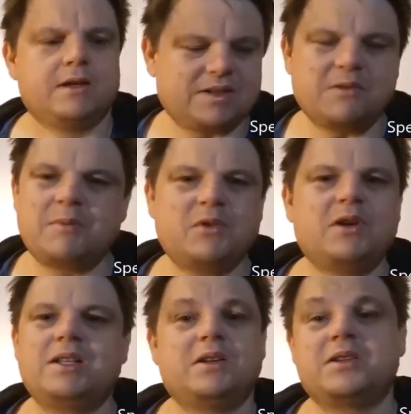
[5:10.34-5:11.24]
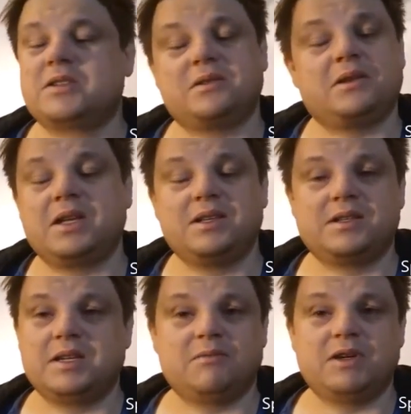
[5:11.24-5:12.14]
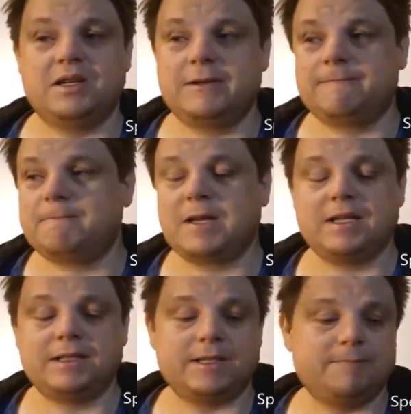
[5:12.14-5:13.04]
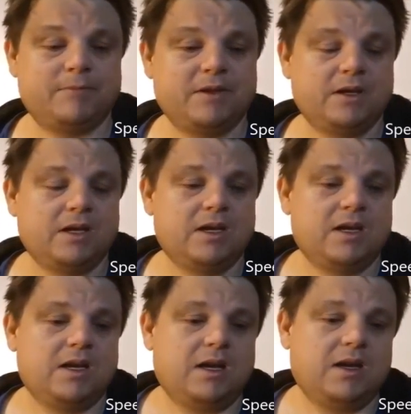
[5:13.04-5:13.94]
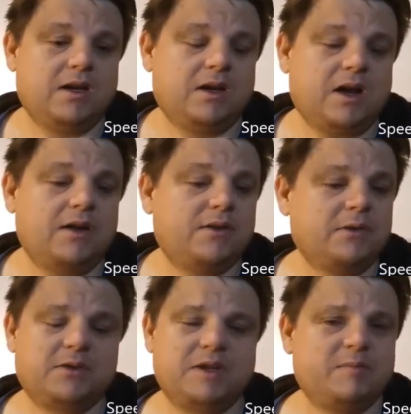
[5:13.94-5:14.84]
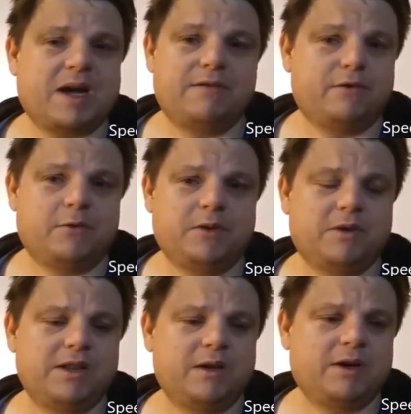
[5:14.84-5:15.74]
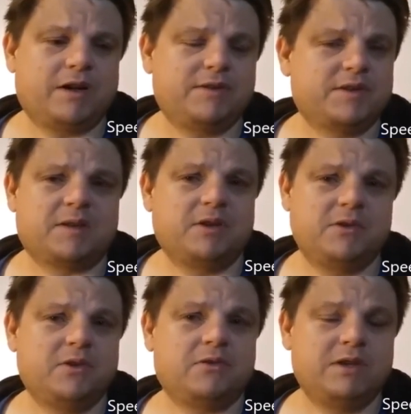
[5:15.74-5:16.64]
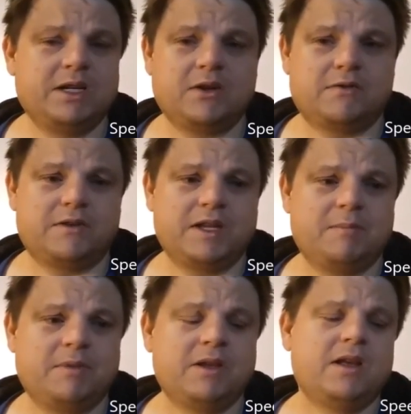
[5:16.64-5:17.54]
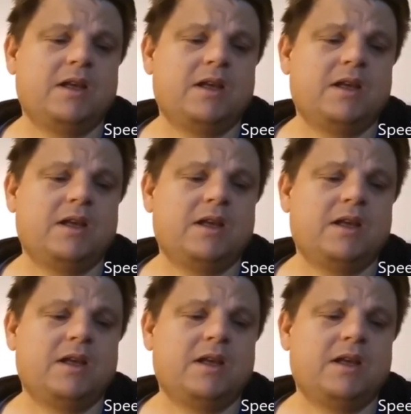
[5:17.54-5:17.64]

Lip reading: So I'm not. I just don't like his team really, and I thought it was really bad form the way they went after someone who'd not really gone for them.